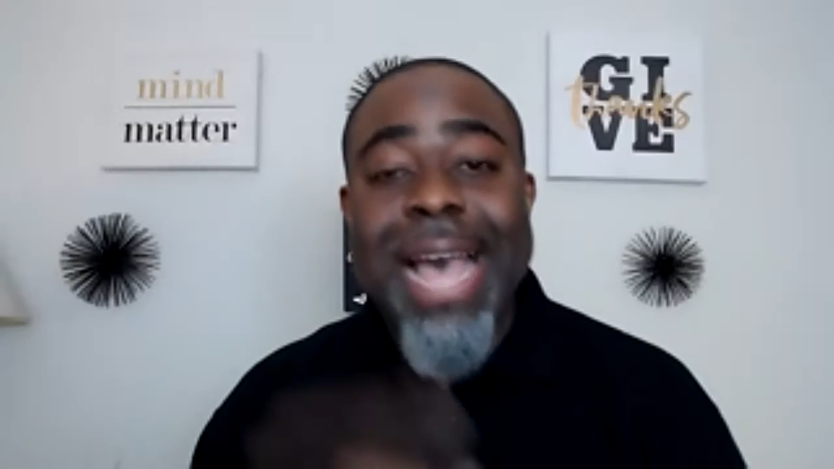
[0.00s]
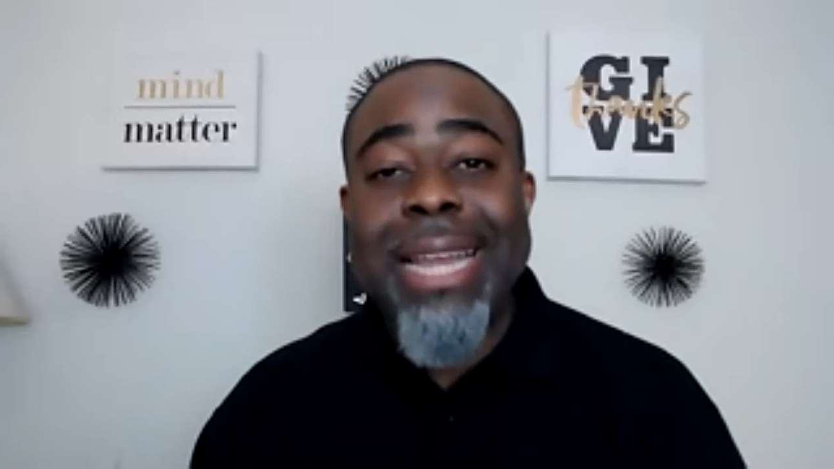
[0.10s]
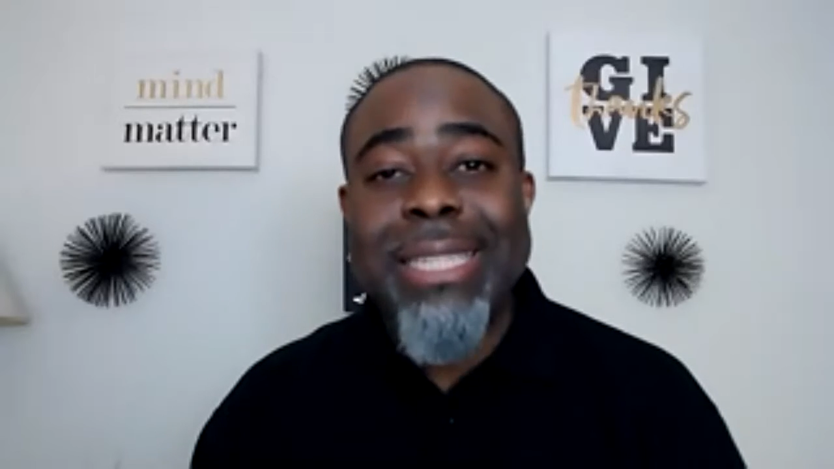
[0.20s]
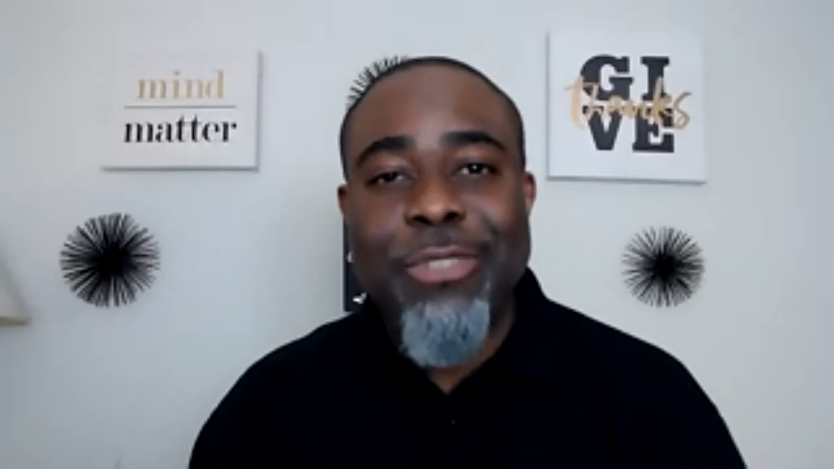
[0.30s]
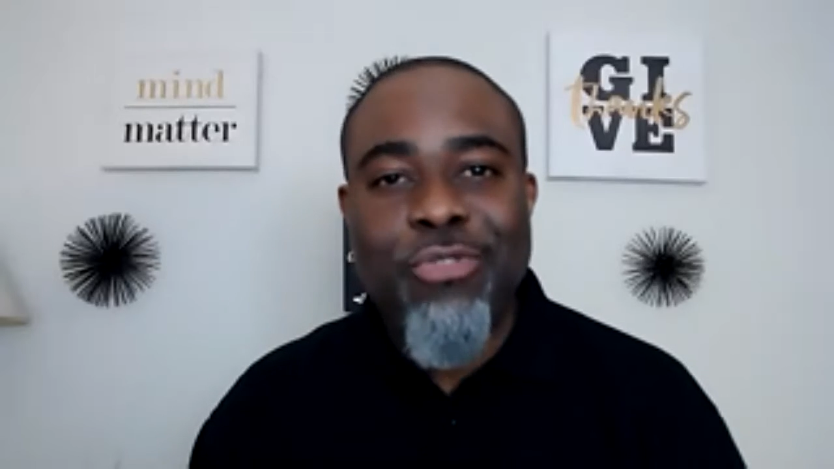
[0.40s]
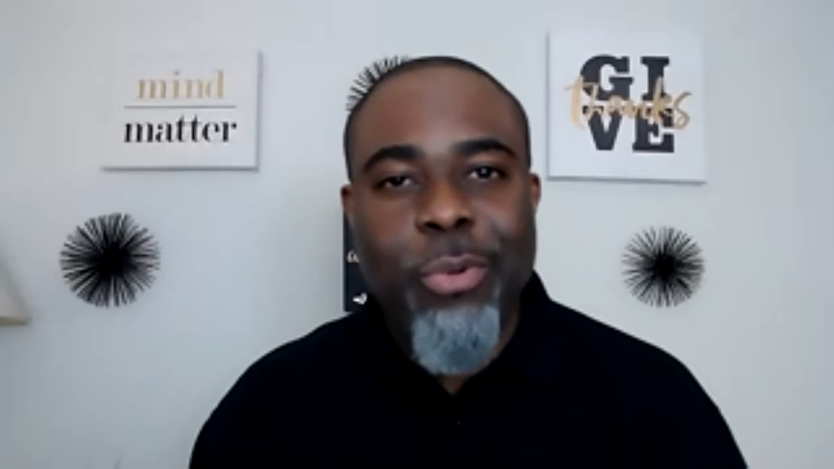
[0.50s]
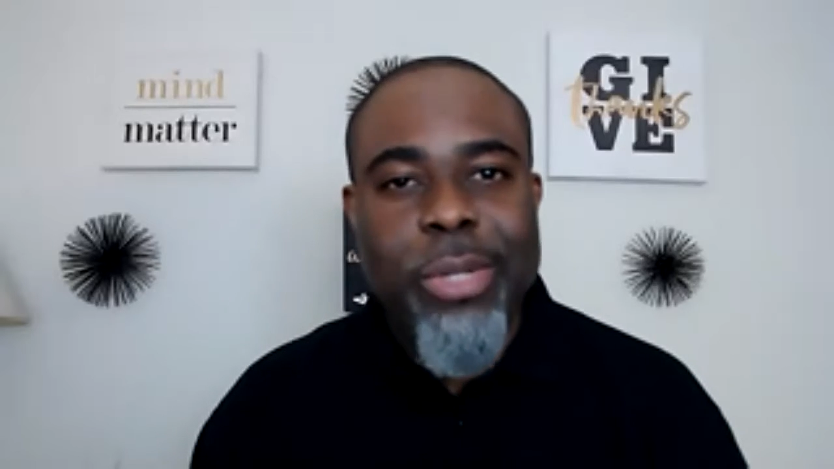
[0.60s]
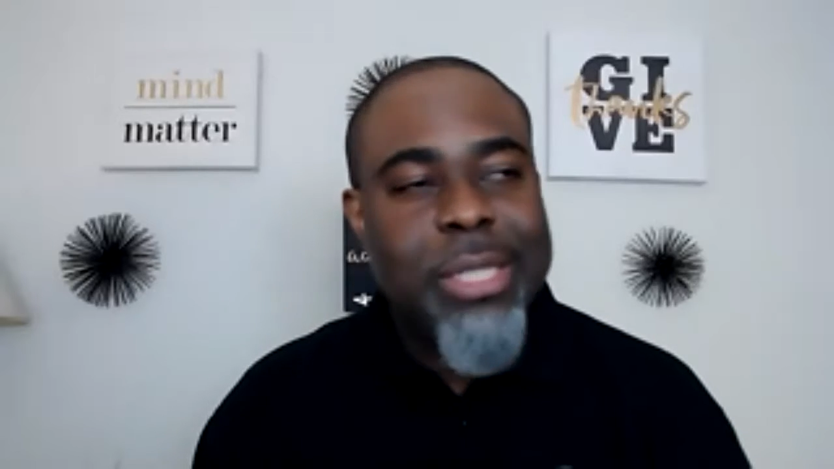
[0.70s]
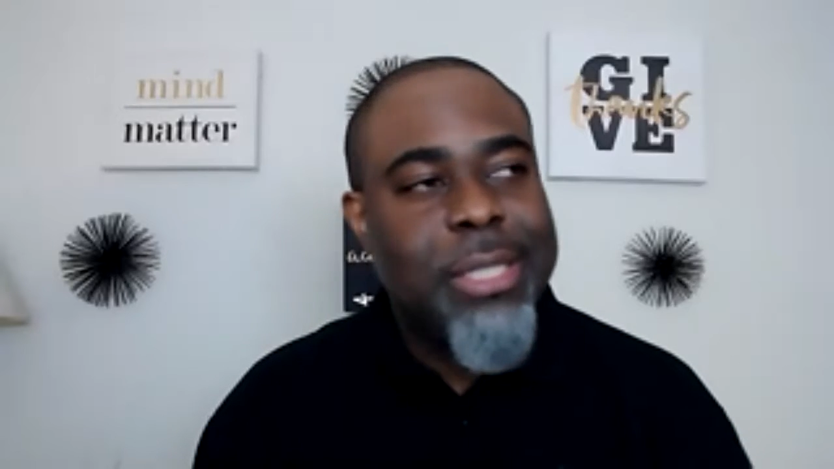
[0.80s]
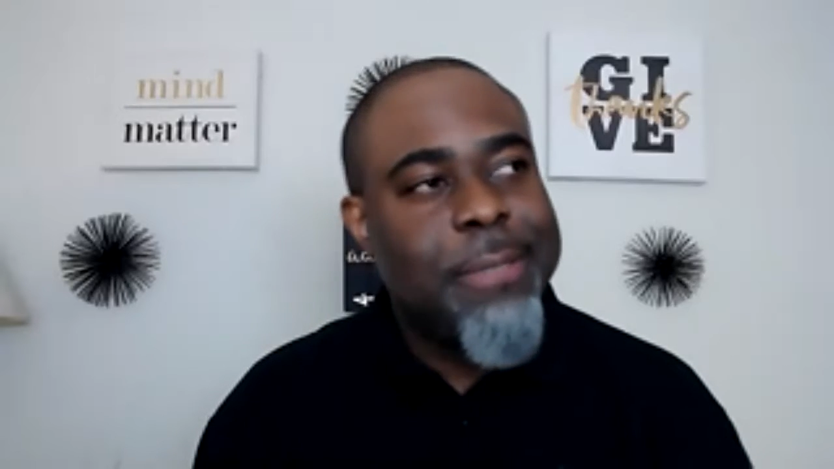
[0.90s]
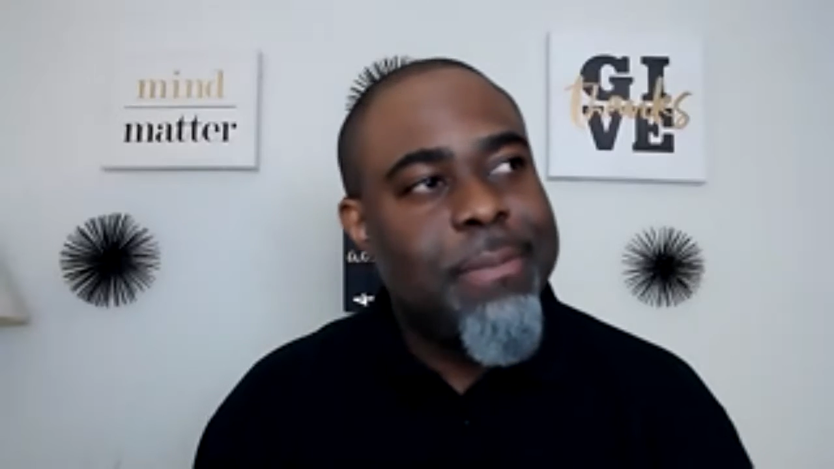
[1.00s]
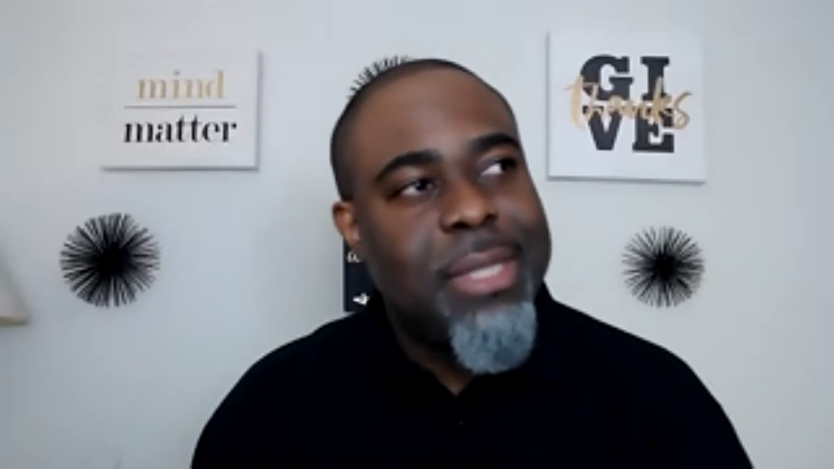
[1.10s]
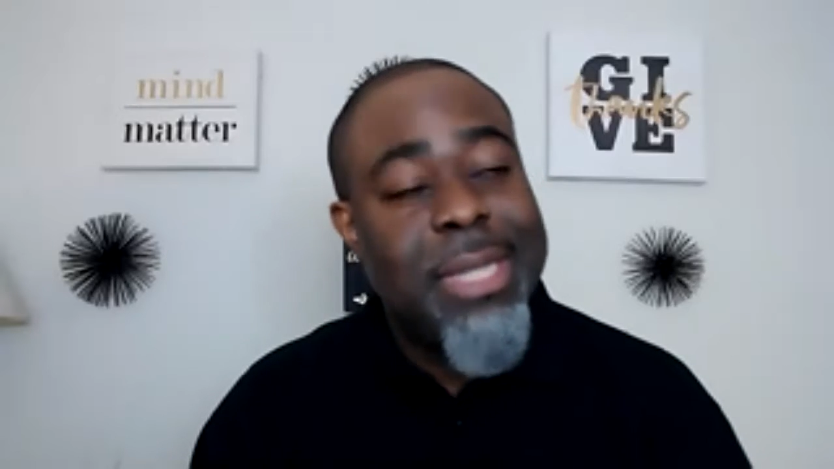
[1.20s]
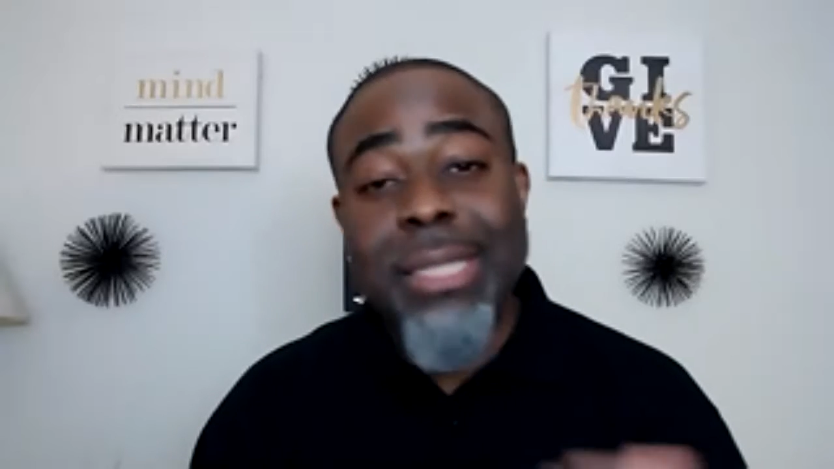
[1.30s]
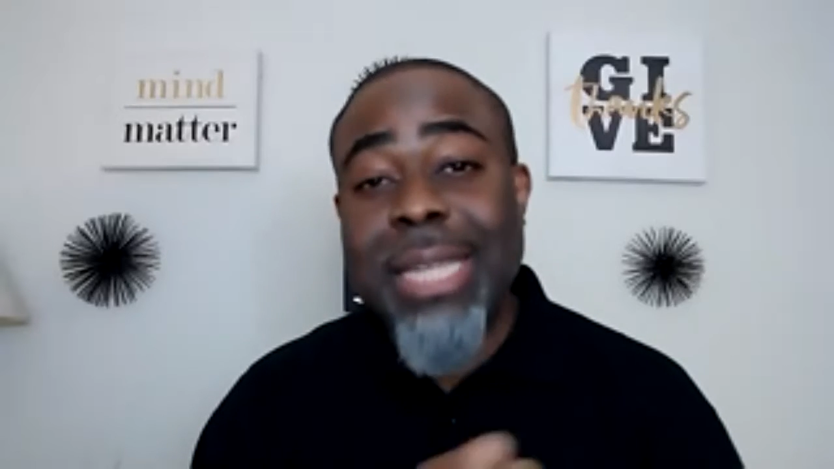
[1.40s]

Allison Rodius, Dr.